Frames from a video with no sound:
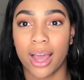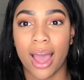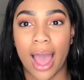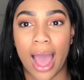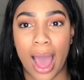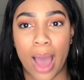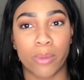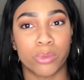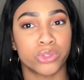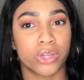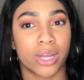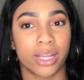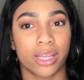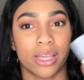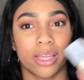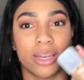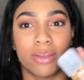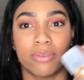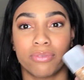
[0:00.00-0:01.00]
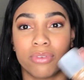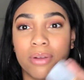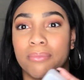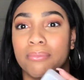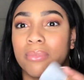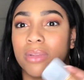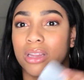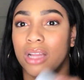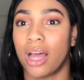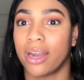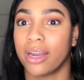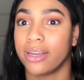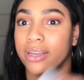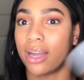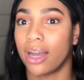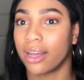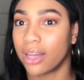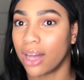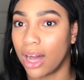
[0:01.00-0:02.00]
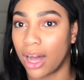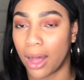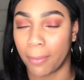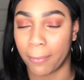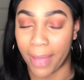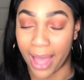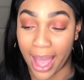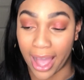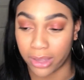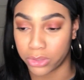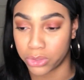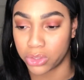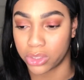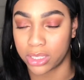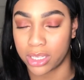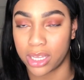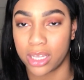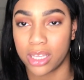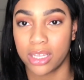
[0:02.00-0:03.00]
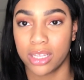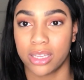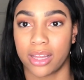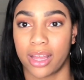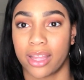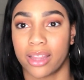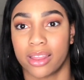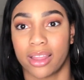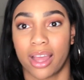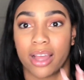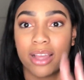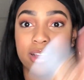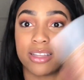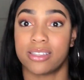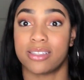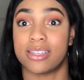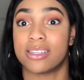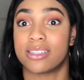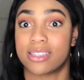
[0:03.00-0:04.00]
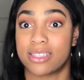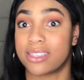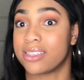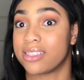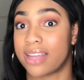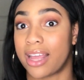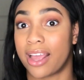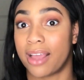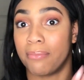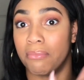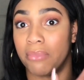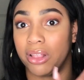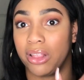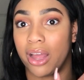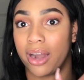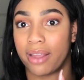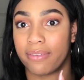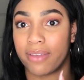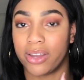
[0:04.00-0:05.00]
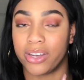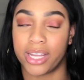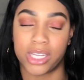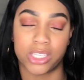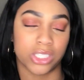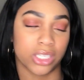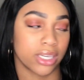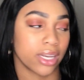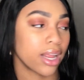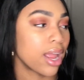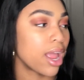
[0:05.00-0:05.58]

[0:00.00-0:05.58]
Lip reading: I would try getting it from Milani.com actually, like that, since this is a Milani foundation.